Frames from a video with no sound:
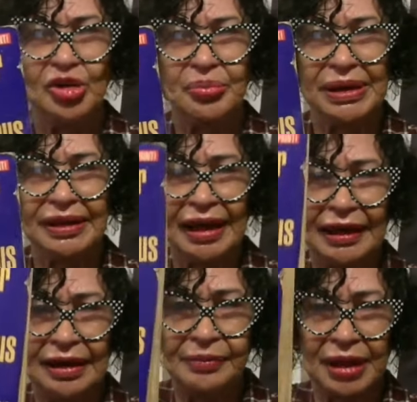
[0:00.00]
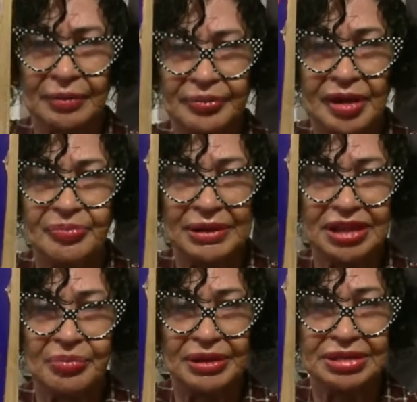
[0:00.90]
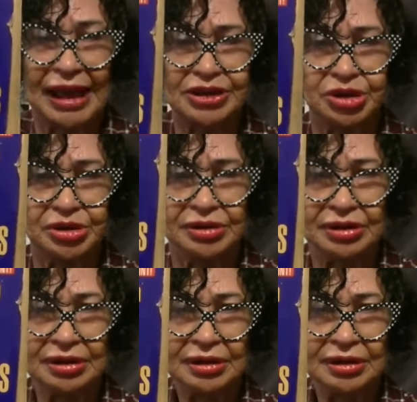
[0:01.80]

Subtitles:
don't mean that, but they do.